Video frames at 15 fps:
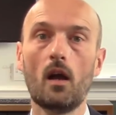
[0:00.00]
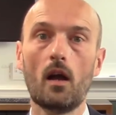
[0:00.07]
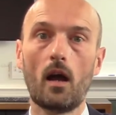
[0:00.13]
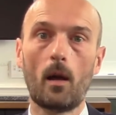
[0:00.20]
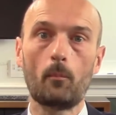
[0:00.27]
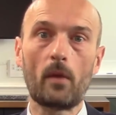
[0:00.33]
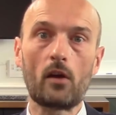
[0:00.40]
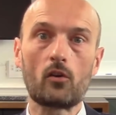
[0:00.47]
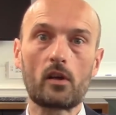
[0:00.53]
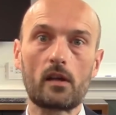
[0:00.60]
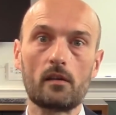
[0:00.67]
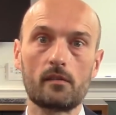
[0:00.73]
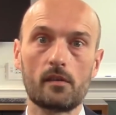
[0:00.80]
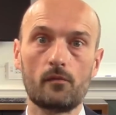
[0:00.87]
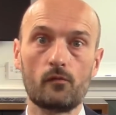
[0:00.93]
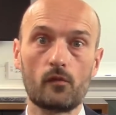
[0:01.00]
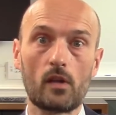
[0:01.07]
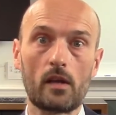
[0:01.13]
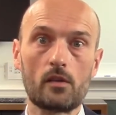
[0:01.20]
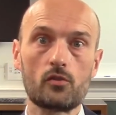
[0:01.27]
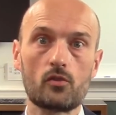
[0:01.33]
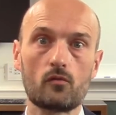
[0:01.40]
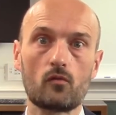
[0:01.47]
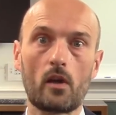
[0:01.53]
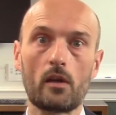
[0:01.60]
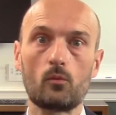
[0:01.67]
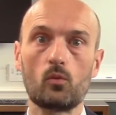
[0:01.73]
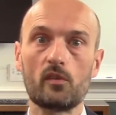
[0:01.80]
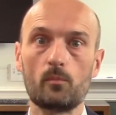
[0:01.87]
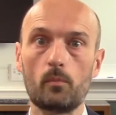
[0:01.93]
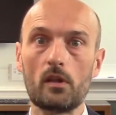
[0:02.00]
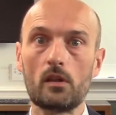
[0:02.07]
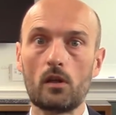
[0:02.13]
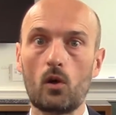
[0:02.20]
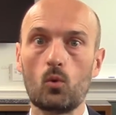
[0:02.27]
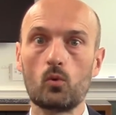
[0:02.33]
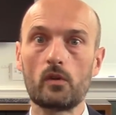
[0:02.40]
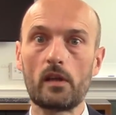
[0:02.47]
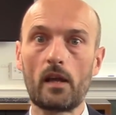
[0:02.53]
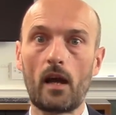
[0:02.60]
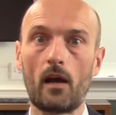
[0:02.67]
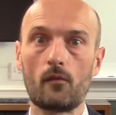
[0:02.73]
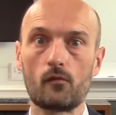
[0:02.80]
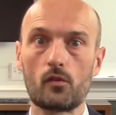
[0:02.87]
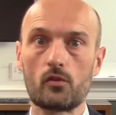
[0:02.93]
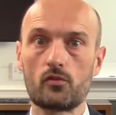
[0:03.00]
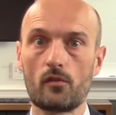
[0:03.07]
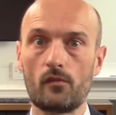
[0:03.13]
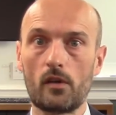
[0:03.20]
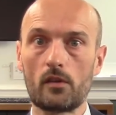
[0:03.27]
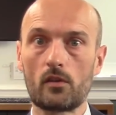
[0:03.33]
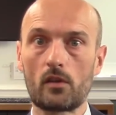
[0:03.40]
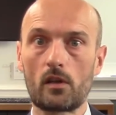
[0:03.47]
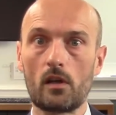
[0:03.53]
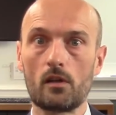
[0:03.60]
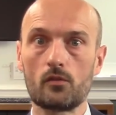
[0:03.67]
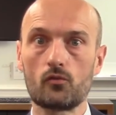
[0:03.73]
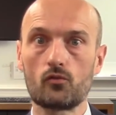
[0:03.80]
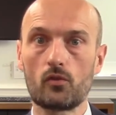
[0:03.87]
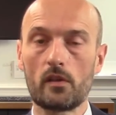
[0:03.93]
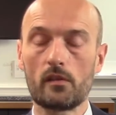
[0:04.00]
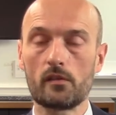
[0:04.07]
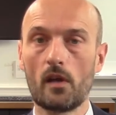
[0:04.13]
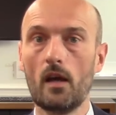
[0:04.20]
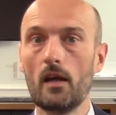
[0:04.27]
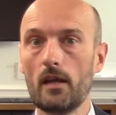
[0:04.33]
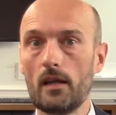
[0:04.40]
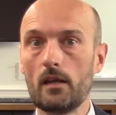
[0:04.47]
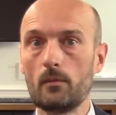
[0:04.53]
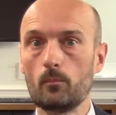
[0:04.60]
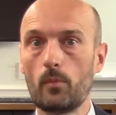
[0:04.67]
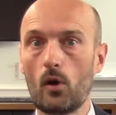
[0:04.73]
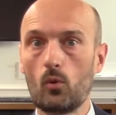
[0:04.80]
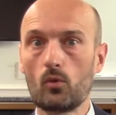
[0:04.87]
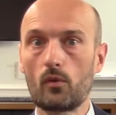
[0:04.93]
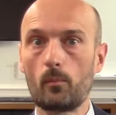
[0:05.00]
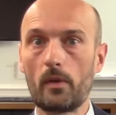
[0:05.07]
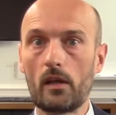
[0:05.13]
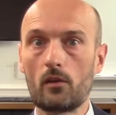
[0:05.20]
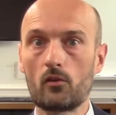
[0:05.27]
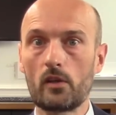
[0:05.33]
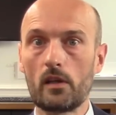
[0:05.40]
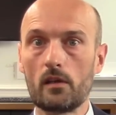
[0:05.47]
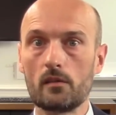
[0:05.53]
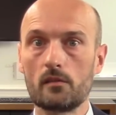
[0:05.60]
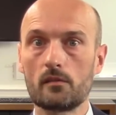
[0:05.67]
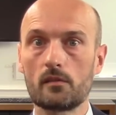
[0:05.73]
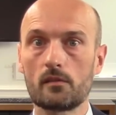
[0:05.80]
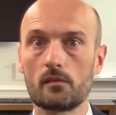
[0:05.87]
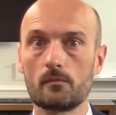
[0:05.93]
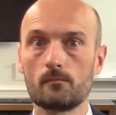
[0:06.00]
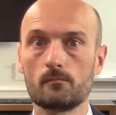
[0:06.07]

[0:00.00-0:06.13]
America's inflation rate was below the average of other countries in both periods.